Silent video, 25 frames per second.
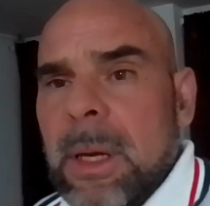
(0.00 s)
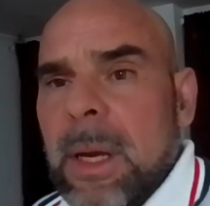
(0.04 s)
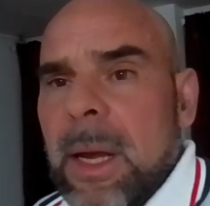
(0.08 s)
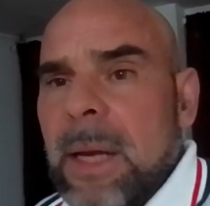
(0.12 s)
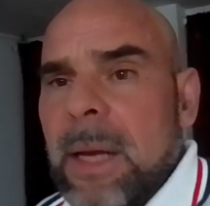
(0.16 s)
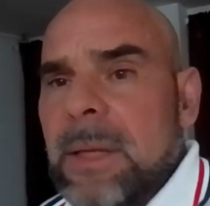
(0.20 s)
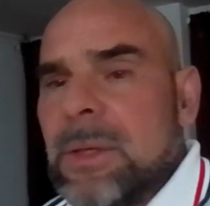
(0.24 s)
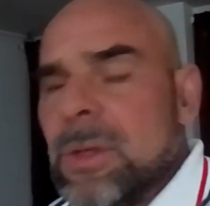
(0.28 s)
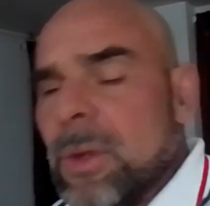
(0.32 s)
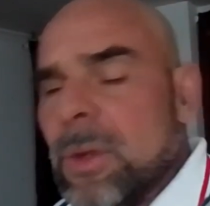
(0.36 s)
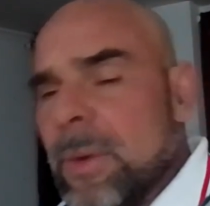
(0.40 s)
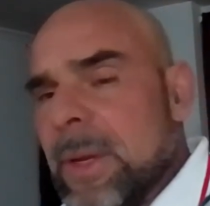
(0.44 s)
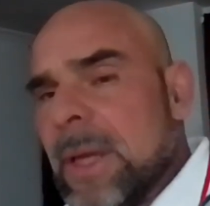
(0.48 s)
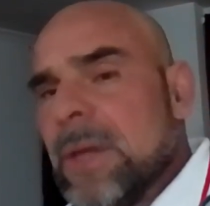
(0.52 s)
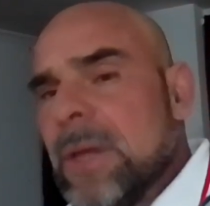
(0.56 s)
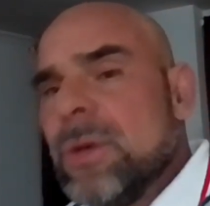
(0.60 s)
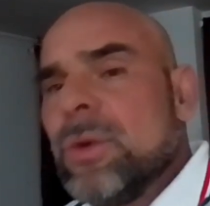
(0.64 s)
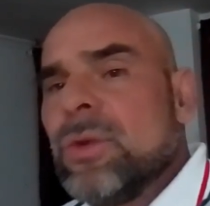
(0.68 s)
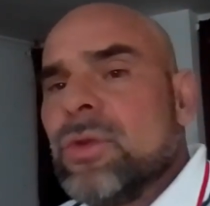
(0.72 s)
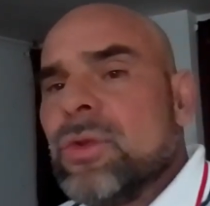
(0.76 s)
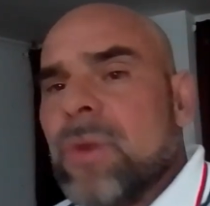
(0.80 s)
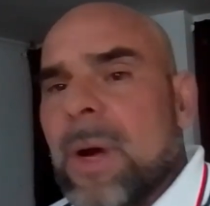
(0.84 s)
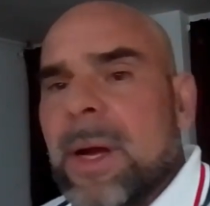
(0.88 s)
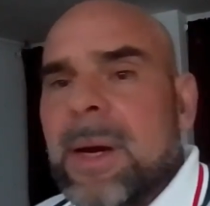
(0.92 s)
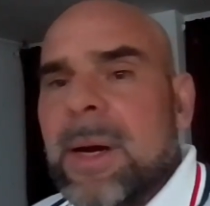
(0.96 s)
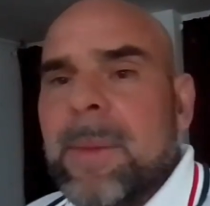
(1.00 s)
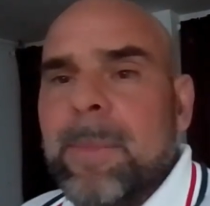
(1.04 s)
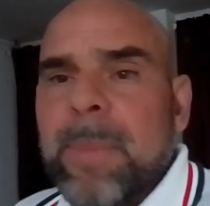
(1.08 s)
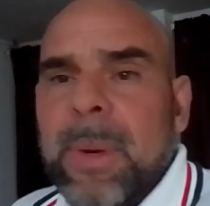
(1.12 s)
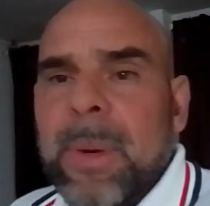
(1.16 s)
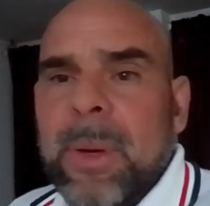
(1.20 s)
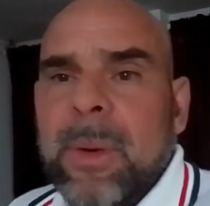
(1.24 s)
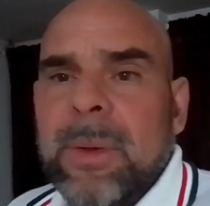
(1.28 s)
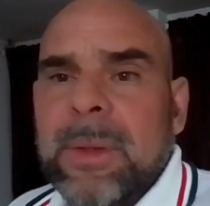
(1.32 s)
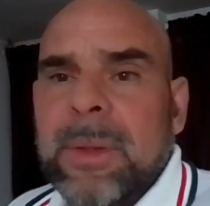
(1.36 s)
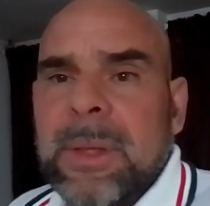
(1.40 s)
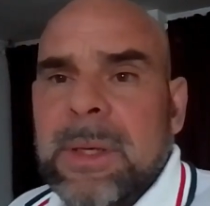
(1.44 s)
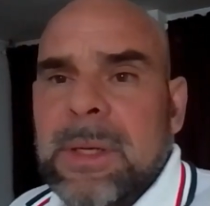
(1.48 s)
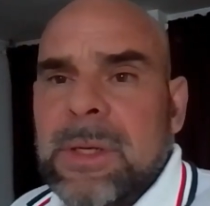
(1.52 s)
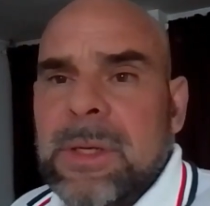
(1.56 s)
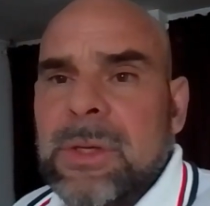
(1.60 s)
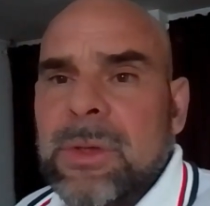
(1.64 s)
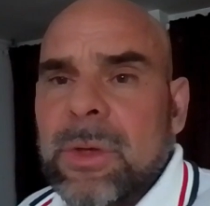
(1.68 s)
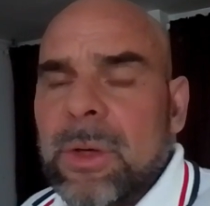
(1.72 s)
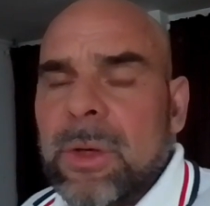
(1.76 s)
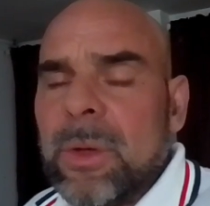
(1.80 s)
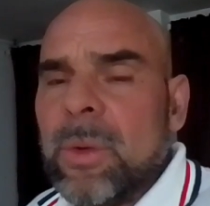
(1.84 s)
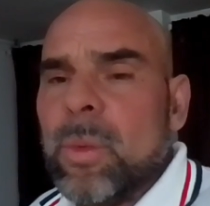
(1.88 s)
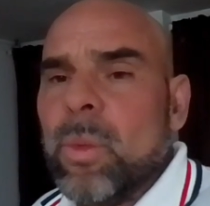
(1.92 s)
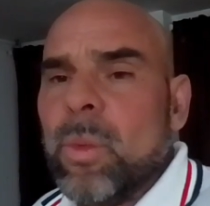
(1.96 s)
And so they do try to build in a
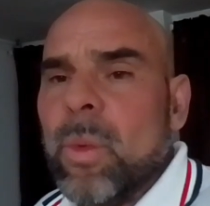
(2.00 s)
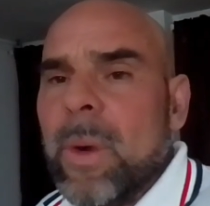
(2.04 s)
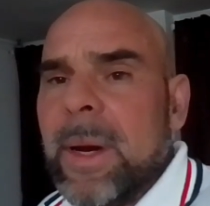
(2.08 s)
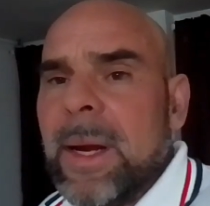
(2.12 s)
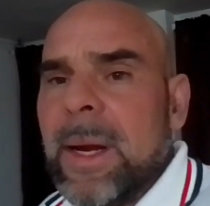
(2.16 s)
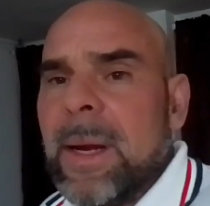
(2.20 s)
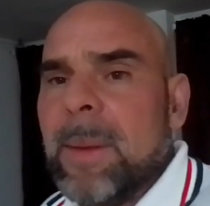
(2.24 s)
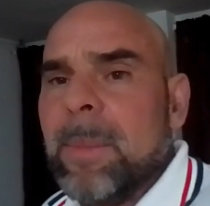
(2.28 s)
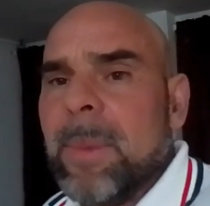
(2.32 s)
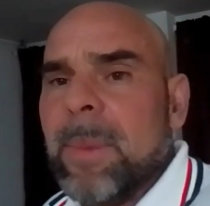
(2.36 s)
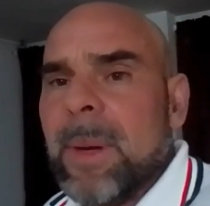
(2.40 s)
certain way,